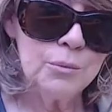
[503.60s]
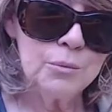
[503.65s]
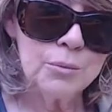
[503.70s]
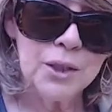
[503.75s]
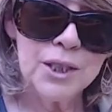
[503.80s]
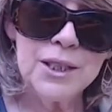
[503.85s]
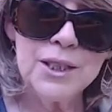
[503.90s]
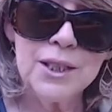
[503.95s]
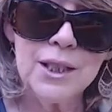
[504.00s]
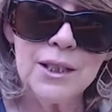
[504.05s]

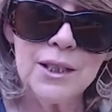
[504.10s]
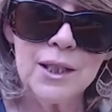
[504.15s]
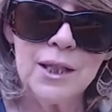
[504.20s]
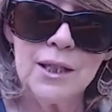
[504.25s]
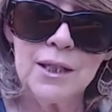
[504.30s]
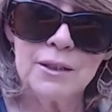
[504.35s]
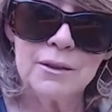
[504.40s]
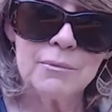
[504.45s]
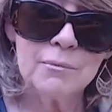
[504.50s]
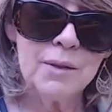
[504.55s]
breezy
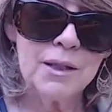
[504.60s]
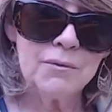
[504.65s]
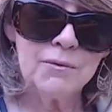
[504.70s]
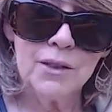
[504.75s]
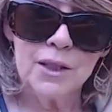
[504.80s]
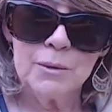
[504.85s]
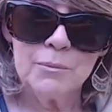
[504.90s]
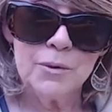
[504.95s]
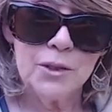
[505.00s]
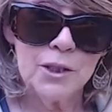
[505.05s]
that my
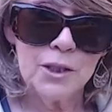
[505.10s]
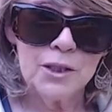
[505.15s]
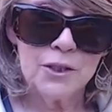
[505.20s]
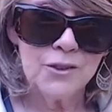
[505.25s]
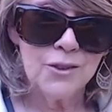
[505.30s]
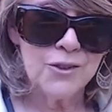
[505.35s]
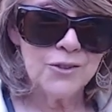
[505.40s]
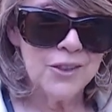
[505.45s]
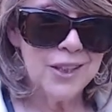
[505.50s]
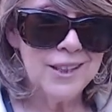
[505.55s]
flames are going to
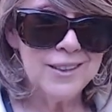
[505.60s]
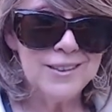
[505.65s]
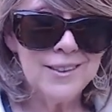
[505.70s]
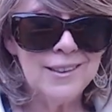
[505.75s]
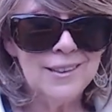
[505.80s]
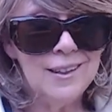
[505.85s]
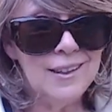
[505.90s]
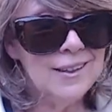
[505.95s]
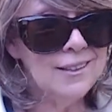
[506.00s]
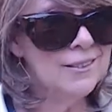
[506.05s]
go
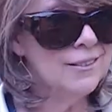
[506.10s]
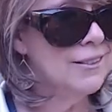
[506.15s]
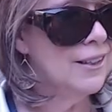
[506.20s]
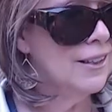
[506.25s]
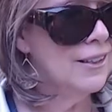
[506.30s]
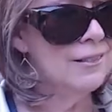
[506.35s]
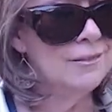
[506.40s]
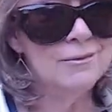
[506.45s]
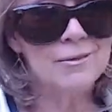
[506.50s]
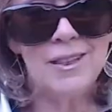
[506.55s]
crazy, and
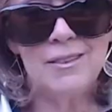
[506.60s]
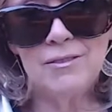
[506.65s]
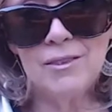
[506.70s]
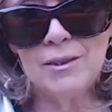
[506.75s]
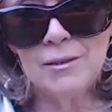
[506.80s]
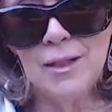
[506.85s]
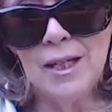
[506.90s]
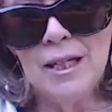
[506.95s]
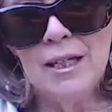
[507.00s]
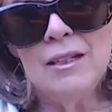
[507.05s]
I
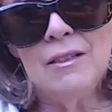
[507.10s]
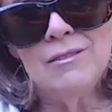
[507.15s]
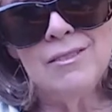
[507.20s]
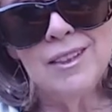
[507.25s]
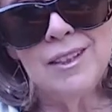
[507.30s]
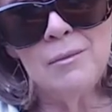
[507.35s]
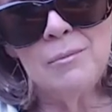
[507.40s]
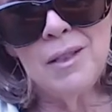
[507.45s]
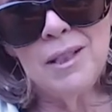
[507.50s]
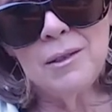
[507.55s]
never
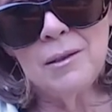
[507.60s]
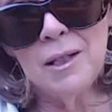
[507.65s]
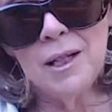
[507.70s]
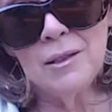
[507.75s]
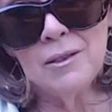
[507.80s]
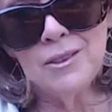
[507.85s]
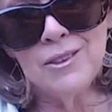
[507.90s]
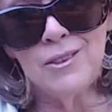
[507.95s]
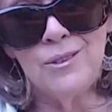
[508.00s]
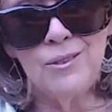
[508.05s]
really made it
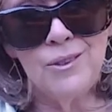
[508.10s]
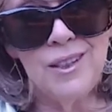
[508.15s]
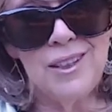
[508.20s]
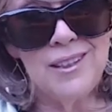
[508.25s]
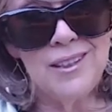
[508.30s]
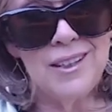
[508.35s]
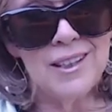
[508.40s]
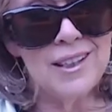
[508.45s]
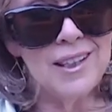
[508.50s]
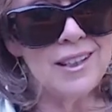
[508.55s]
out to
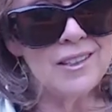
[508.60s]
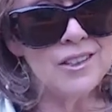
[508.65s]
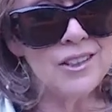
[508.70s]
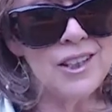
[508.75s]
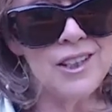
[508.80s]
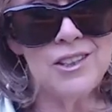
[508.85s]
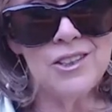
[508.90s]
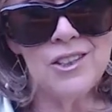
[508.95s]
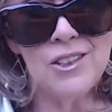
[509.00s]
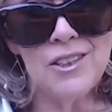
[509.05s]
the uh, gas
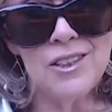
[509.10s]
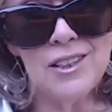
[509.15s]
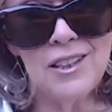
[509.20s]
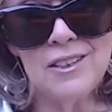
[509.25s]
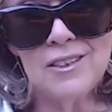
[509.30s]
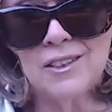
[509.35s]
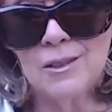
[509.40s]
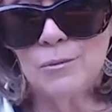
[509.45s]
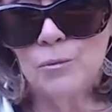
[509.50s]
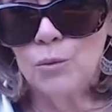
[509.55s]
station to
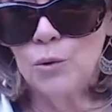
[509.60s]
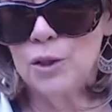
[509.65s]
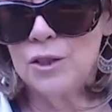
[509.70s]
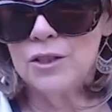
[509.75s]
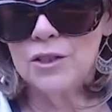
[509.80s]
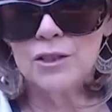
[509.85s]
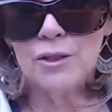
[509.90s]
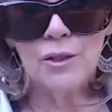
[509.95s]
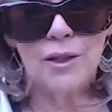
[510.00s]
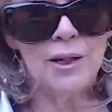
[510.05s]
get some
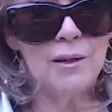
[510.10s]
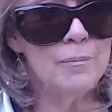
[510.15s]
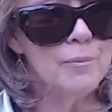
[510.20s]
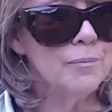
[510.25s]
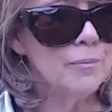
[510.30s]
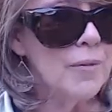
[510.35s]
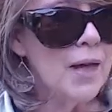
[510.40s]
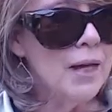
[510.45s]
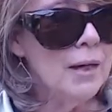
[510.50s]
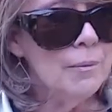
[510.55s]
wood, so I've
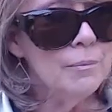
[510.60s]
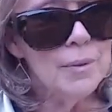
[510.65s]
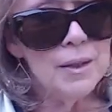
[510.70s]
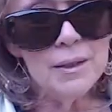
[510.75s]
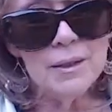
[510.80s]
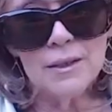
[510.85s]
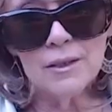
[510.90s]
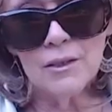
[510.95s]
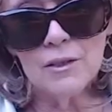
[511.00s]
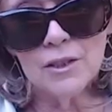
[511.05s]

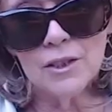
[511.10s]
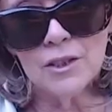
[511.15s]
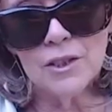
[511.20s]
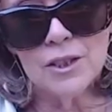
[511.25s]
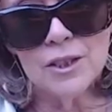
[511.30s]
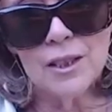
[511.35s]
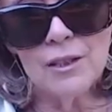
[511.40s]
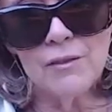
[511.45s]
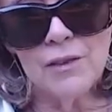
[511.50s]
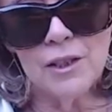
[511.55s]
been
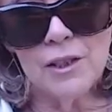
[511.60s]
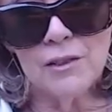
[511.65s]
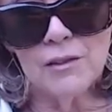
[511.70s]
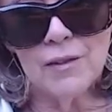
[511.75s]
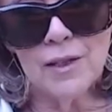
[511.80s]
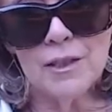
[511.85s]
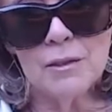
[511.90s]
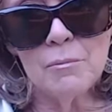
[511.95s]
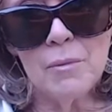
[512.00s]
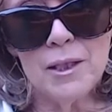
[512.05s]
scurrying
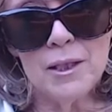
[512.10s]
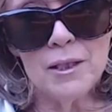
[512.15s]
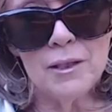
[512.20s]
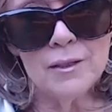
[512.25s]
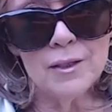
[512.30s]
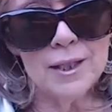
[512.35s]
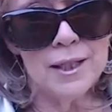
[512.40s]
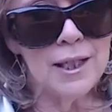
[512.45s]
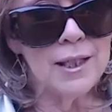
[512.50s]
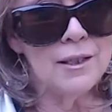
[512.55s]
around my
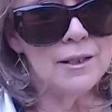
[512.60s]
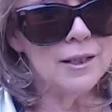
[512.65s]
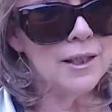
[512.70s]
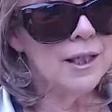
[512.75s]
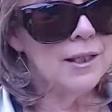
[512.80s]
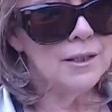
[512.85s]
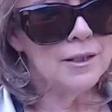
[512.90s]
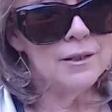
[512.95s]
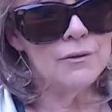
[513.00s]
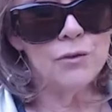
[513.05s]
yard again,
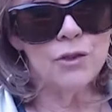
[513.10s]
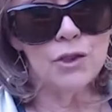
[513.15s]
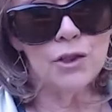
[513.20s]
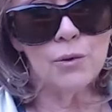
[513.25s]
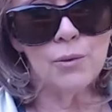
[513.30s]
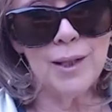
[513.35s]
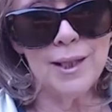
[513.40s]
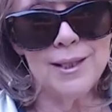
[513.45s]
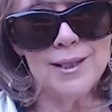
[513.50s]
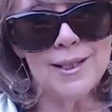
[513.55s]
getting different
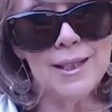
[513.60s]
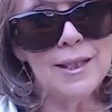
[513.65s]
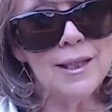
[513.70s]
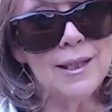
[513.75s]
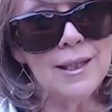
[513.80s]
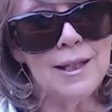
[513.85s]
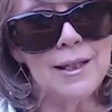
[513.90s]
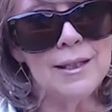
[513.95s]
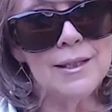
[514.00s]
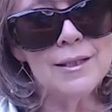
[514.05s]
twigs
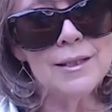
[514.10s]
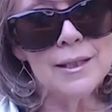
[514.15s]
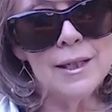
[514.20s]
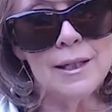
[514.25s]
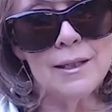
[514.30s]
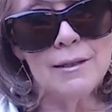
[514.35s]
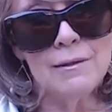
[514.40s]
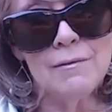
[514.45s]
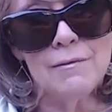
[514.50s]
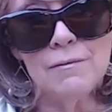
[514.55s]
and things
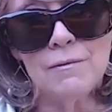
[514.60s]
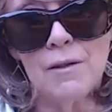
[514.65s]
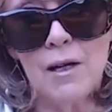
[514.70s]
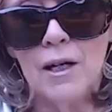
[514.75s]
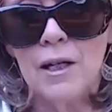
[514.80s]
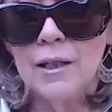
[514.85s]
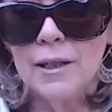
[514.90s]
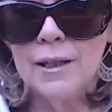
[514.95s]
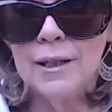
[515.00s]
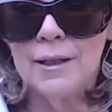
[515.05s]
that have
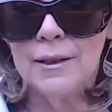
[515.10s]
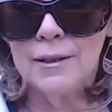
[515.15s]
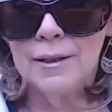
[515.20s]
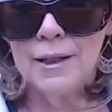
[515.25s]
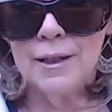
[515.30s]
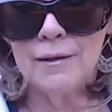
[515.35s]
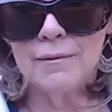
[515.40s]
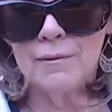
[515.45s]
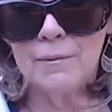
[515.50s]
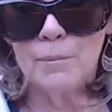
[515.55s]
fallen,
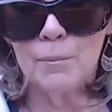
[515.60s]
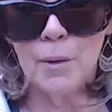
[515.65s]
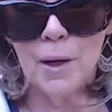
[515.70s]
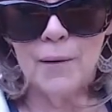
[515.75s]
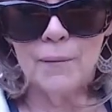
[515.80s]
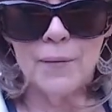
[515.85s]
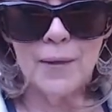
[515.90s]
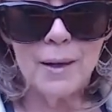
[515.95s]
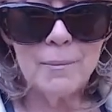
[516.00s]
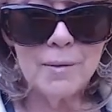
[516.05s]
and I've
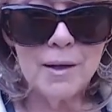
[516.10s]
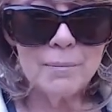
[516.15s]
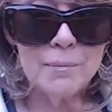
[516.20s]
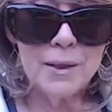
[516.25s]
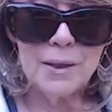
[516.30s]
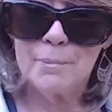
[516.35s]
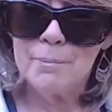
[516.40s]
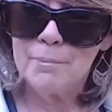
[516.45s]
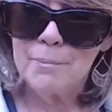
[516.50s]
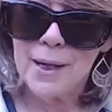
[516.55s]
brought them up
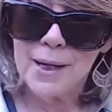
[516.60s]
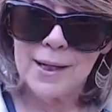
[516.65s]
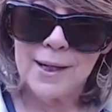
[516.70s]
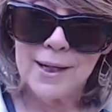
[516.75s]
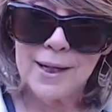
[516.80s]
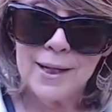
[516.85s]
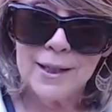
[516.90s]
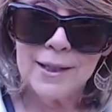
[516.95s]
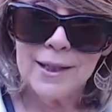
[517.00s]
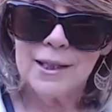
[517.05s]
in a
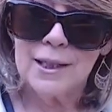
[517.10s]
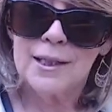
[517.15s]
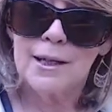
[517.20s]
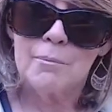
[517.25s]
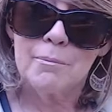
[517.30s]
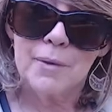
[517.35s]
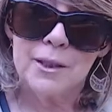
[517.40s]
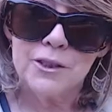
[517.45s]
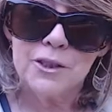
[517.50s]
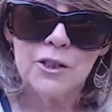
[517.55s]
bag, and I
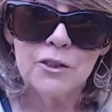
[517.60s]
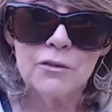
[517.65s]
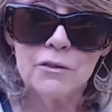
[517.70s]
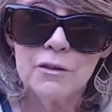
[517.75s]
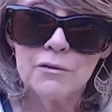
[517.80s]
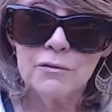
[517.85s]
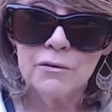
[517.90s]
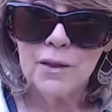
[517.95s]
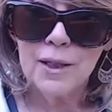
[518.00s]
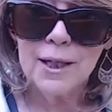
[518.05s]
got my
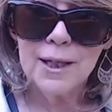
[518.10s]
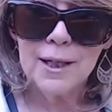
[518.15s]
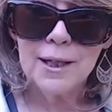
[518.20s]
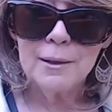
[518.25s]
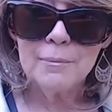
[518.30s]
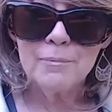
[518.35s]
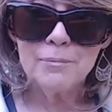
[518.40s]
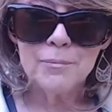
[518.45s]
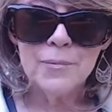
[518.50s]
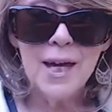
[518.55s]

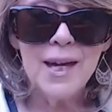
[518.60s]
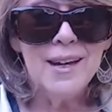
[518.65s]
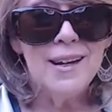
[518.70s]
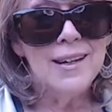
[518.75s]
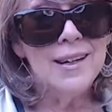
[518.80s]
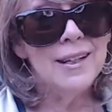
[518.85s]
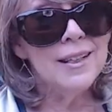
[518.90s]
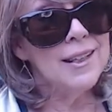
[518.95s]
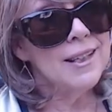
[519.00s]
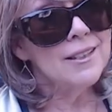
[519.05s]
Duraflame,
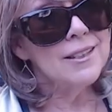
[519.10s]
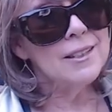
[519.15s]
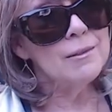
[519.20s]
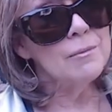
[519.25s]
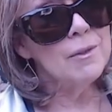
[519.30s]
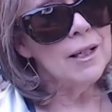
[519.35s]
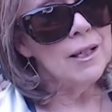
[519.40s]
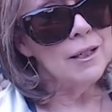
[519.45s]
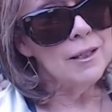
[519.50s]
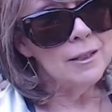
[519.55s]
and I got
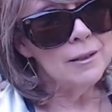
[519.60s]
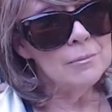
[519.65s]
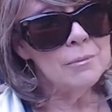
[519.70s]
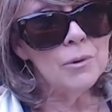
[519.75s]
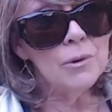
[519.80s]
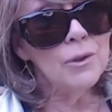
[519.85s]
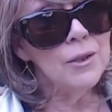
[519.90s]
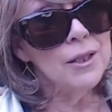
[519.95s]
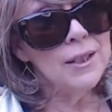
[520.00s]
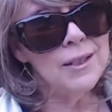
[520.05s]
some
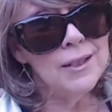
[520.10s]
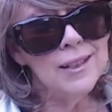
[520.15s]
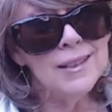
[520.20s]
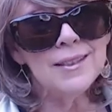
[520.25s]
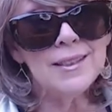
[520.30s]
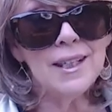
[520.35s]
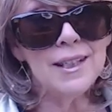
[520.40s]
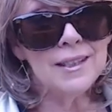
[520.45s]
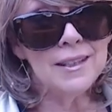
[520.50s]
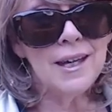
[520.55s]
cardboard and
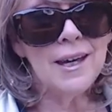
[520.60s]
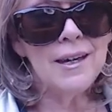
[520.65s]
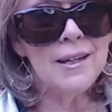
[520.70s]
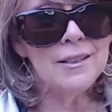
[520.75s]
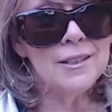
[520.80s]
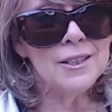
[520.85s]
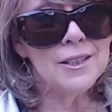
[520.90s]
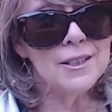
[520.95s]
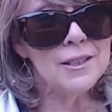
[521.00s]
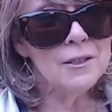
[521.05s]
things like
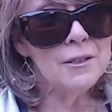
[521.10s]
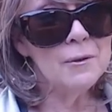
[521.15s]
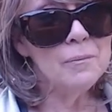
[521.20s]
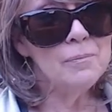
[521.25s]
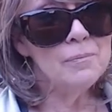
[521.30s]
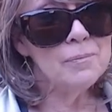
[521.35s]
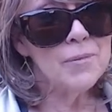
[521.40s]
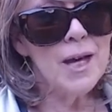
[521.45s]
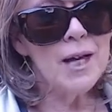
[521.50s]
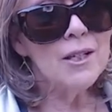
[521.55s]
that, so
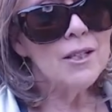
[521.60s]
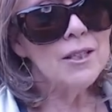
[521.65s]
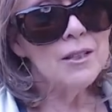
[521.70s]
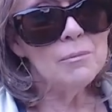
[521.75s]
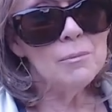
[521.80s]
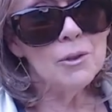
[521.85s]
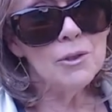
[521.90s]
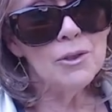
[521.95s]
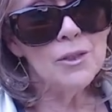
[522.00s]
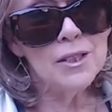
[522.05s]
I'm going
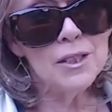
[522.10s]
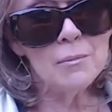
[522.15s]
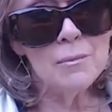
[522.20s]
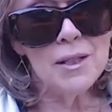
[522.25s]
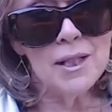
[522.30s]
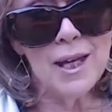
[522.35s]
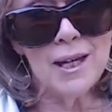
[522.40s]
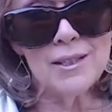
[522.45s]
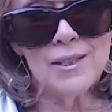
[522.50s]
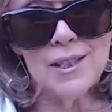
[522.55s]
to burn some
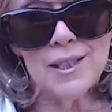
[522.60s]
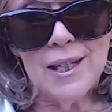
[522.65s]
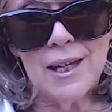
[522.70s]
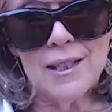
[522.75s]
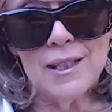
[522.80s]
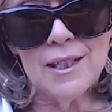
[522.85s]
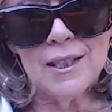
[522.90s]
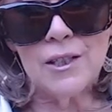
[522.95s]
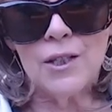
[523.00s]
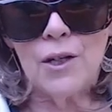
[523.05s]
of that to
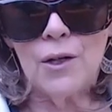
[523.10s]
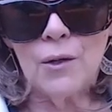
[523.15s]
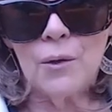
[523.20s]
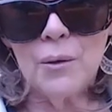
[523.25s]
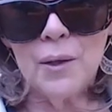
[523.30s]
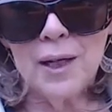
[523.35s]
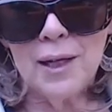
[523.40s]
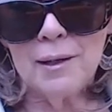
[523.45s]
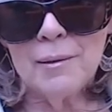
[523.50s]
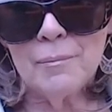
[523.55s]
get it
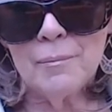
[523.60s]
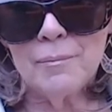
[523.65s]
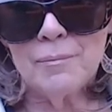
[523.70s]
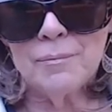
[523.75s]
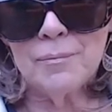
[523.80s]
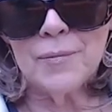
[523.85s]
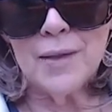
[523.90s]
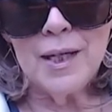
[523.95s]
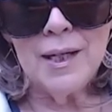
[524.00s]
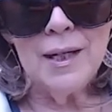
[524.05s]
going,
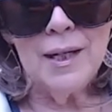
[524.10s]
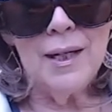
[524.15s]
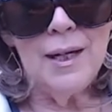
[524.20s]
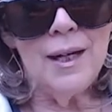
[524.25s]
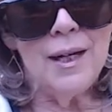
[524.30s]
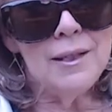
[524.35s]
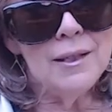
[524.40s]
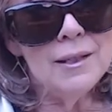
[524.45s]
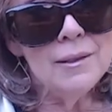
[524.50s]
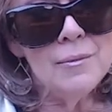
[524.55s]

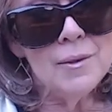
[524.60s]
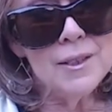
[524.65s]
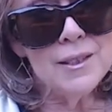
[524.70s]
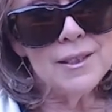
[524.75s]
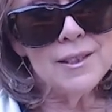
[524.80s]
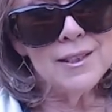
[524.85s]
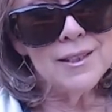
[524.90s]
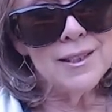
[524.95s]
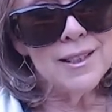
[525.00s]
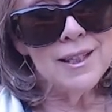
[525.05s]
and I'm
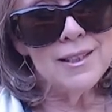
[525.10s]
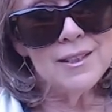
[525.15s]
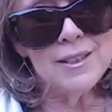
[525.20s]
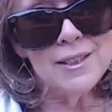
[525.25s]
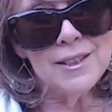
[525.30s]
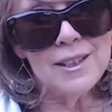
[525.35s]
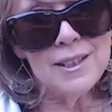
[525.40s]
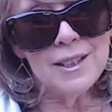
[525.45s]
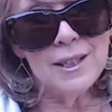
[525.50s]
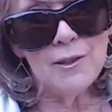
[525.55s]
just, just kind of
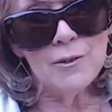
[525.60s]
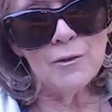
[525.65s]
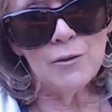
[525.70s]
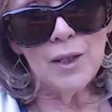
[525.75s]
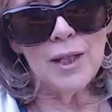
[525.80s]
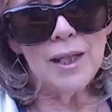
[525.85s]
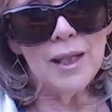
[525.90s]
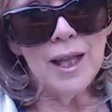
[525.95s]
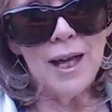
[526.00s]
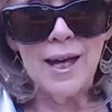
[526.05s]
sit here and
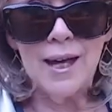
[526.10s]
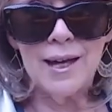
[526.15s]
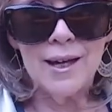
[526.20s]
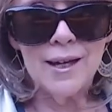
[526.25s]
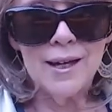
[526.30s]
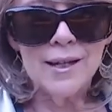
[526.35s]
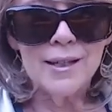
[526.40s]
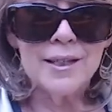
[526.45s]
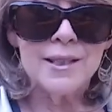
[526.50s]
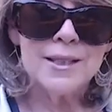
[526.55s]

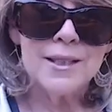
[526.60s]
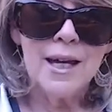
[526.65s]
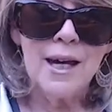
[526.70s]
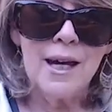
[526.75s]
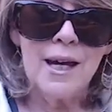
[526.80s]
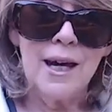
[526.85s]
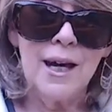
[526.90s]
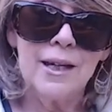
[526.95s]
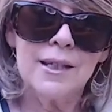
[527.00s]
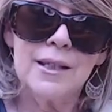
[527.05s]
relax.
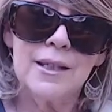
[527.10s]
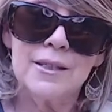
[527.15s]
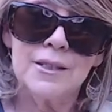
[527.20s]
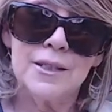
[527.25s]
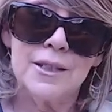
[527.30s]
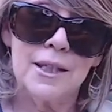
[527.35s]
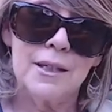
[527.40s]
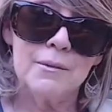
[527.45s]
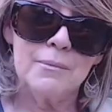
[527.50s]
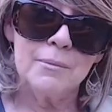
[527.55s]
I
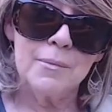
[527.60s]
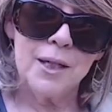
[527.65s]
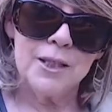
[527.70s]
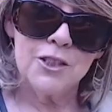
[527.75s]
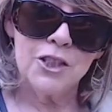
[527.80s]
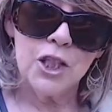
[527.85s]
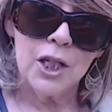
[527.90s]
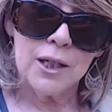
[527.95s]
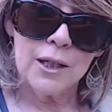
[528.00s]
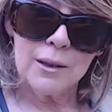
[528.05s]
got some
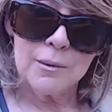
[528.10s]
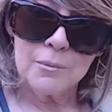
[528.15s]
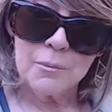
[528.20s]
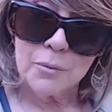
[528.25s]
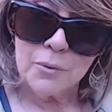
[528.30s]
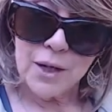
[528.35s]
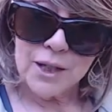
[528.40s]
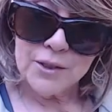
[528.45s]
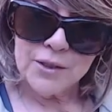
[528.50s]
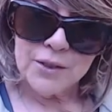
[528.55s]
uh, chicken breast